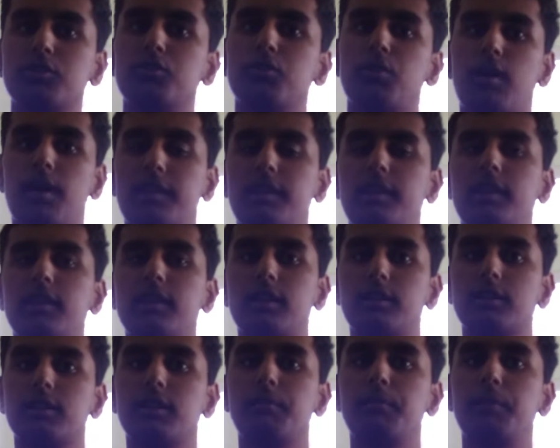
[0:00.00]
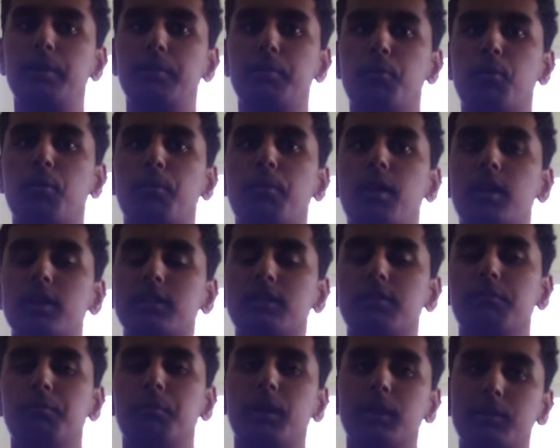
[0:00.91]
So I think there's going to be a more
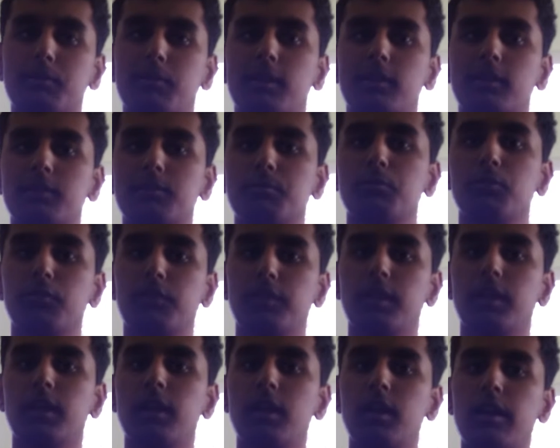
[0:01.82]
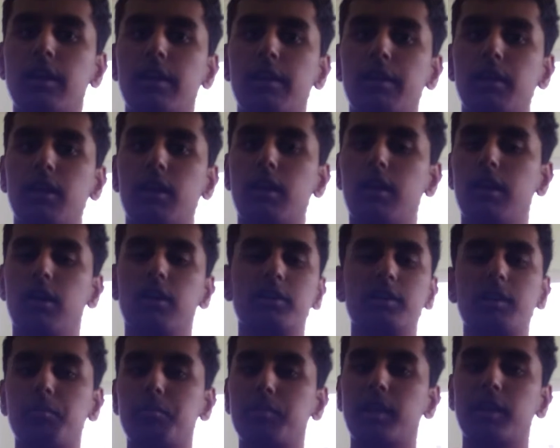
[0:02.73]
positive buzz about this movie.
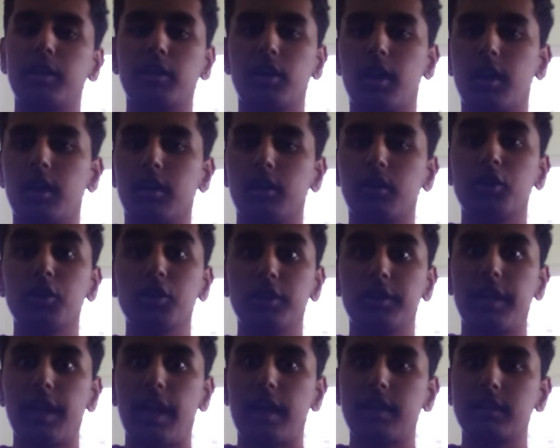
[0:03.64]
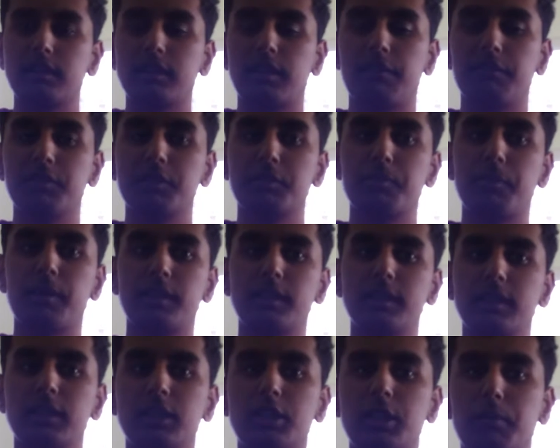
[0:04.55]
On top of that, you got a good cast, Kevin
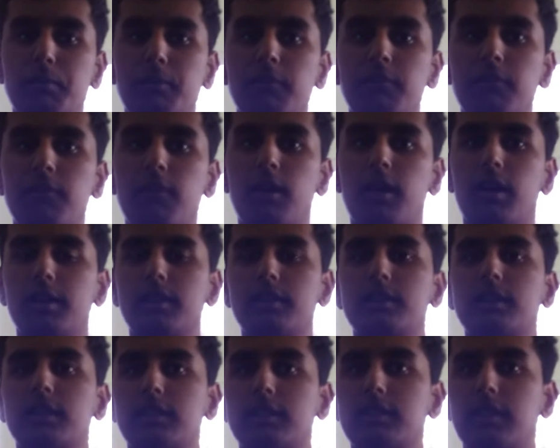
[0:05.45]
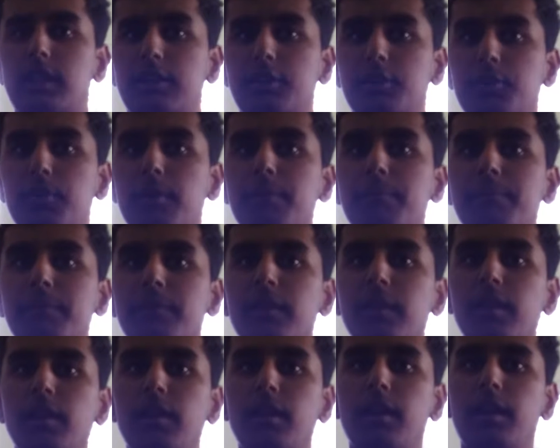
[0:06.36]
Spacey, Jamie Foxx, etc.
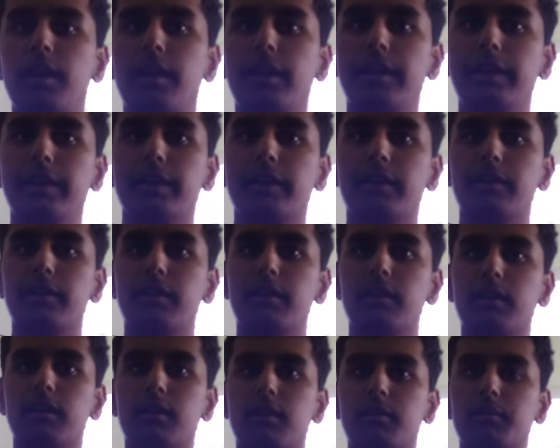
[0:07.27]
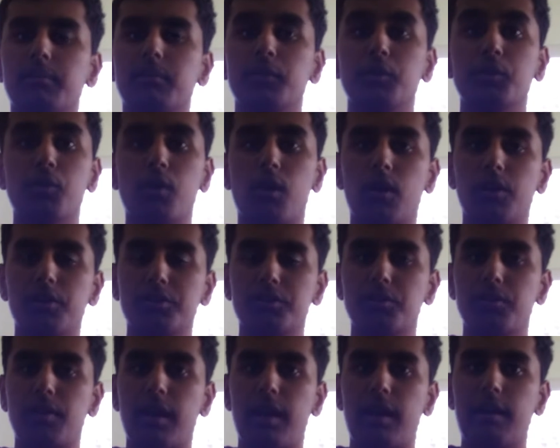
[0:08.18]
And you
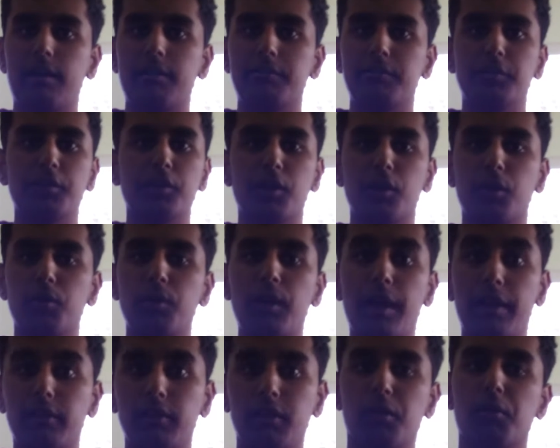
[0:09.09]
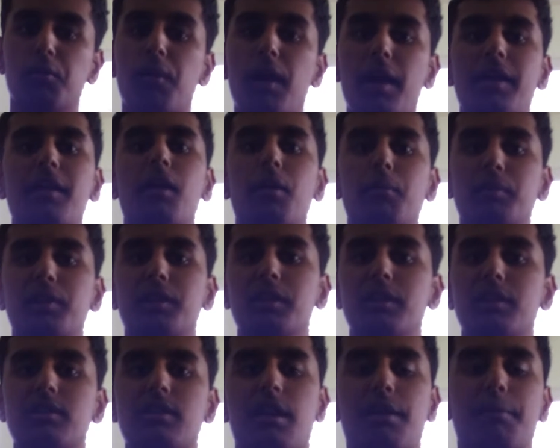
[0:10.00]
also have, you know, Edgar Wright
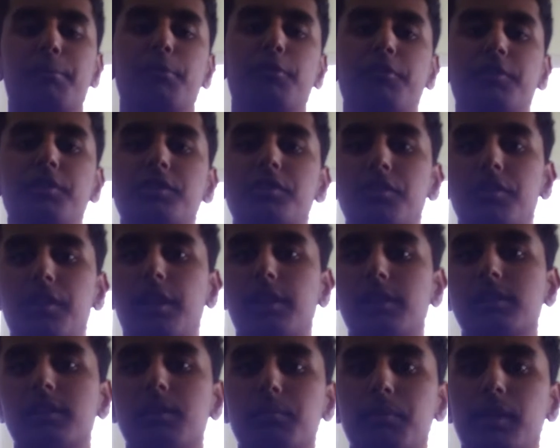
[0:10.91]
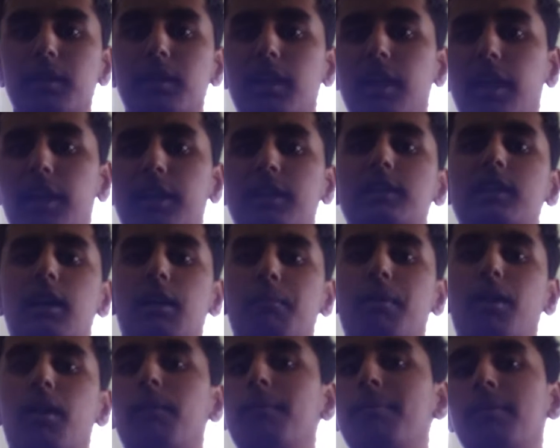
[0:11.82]
helming the entire movie, so that's something to get
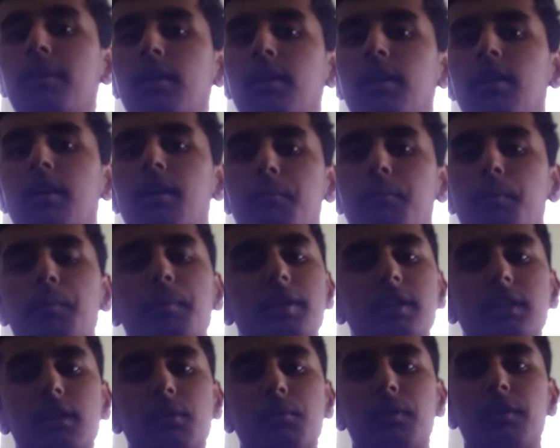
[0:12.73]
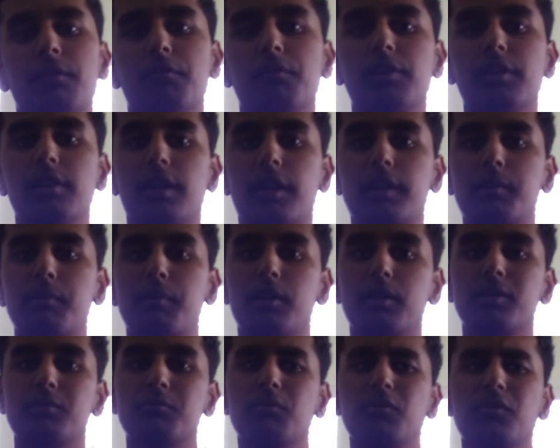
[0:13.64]
excited about. But basically, what I really liked
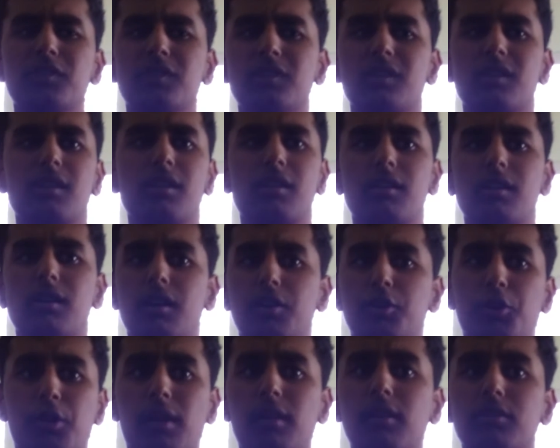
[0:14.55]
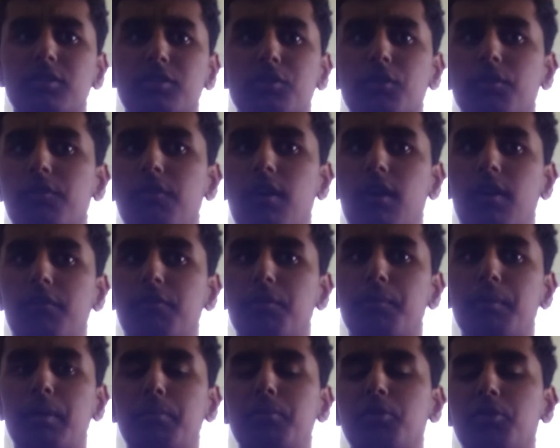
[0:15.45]
about this movie is a trailer so far
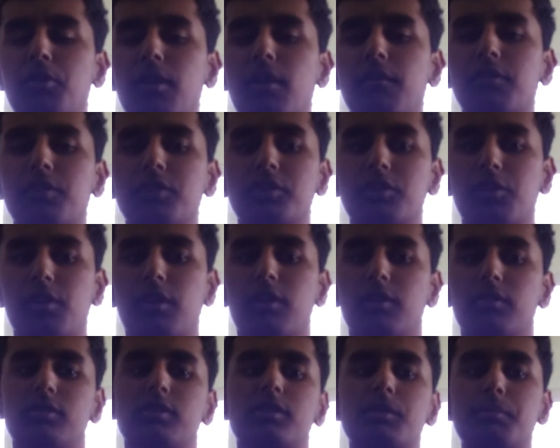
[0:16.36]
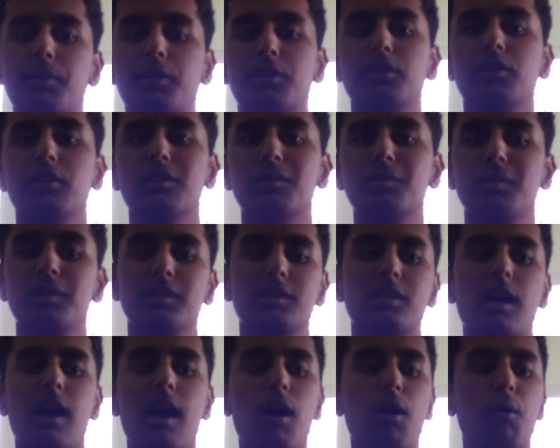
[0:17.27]
for Baby Driver's trailers, especially this one,
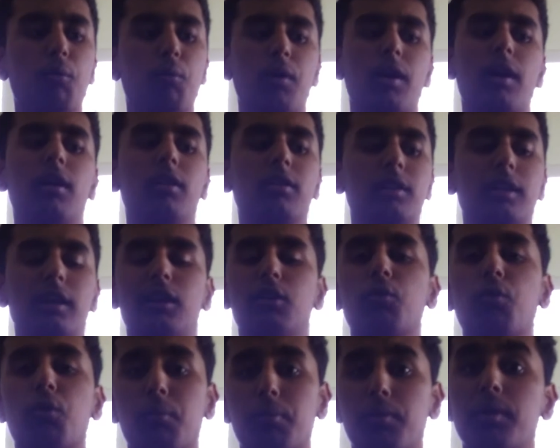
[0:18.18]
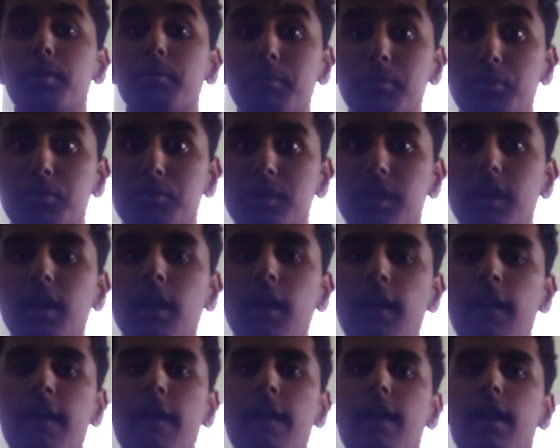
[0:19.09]
is how well they incorporate music.
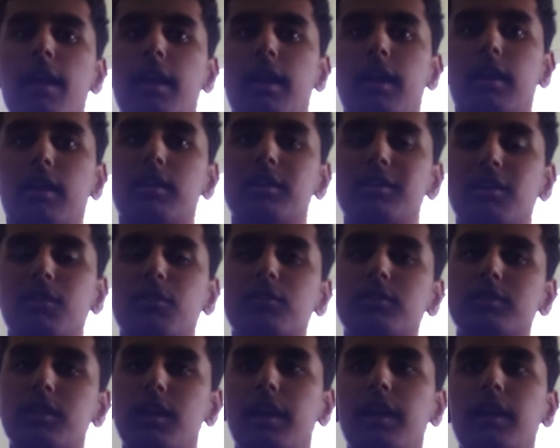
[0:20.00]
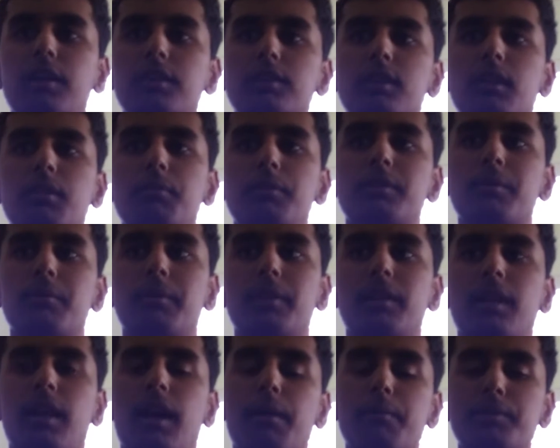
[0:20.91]
And it looks like it's going to be
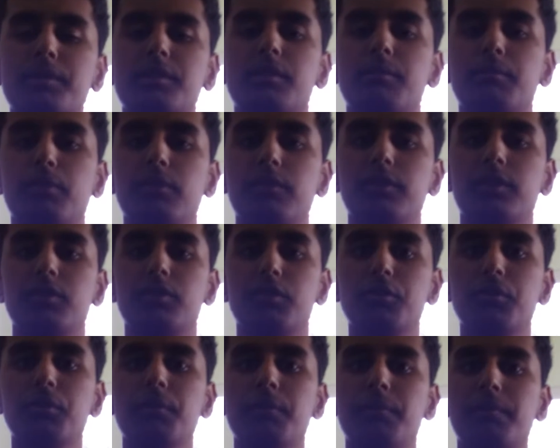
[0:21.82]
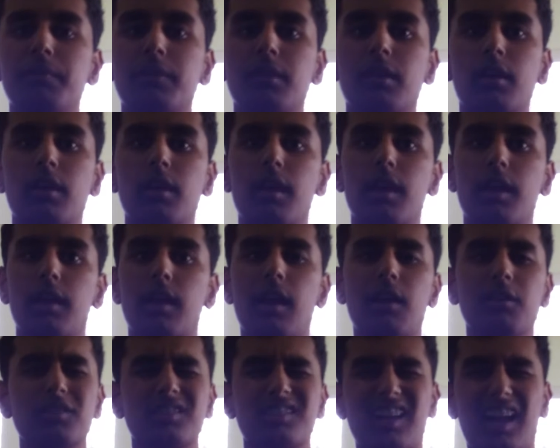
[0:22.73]
something that happens in the movie too.
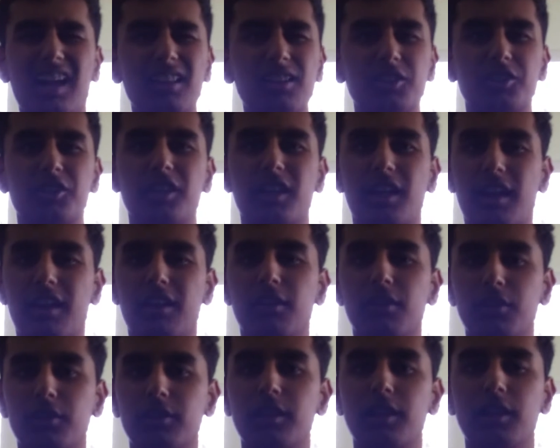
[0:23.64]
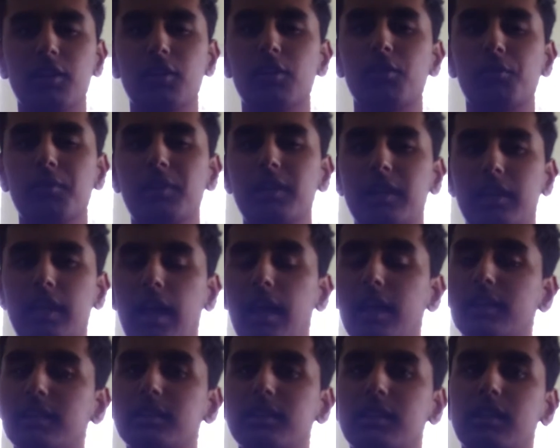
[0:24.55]
And how stylish they kind of look. They look really
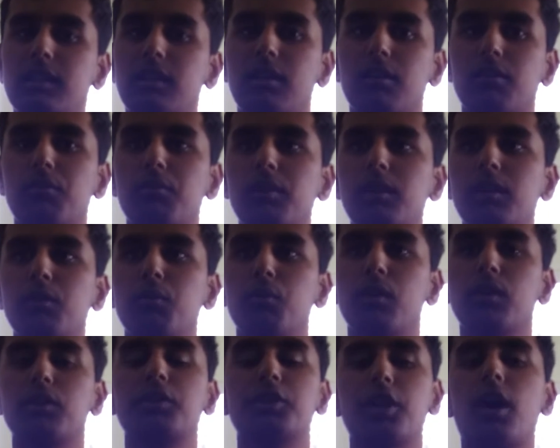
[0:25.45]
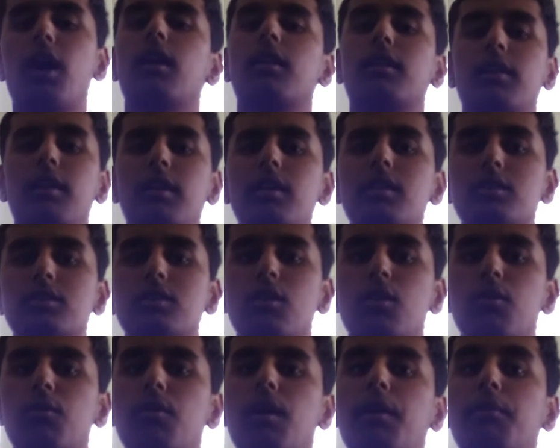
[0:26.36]
nice. They're really well shot.
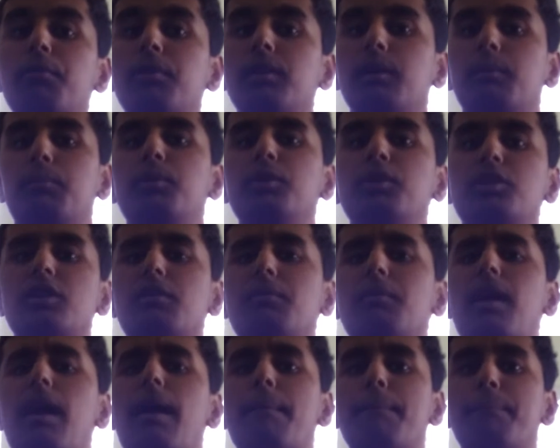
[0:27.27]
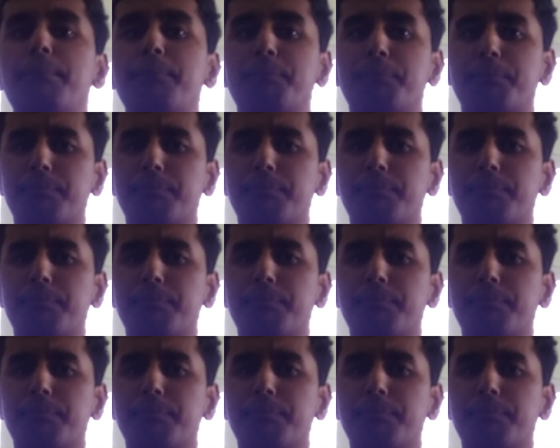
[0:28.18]
And so I really appreciated that